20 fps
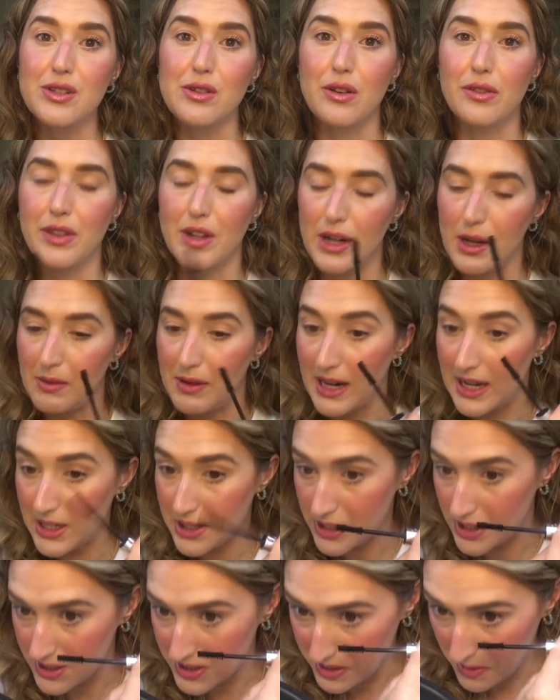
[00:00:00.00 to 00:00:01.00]
on the lower
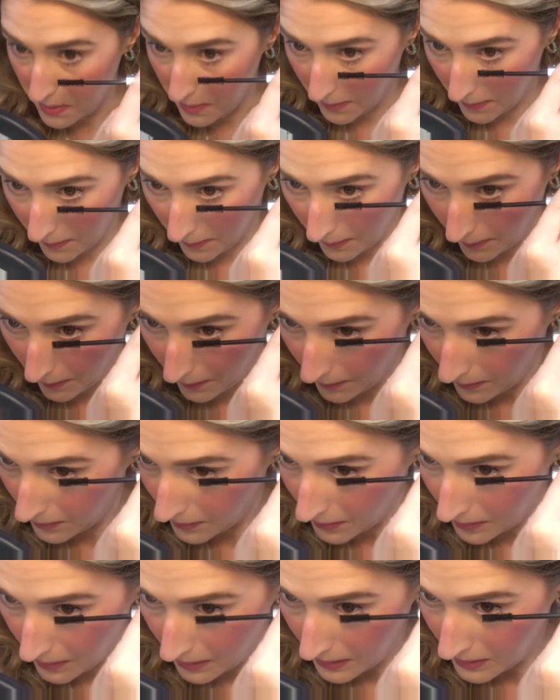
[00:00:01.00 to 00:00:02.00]
lashes.
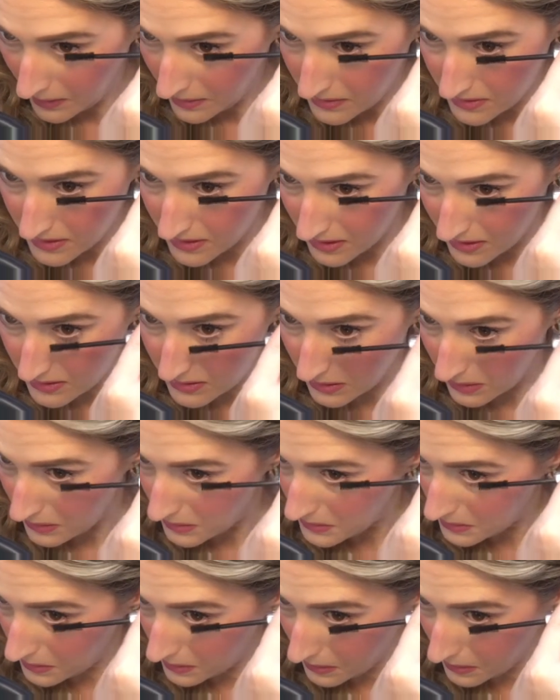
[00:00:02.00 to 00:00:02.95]
So that's good.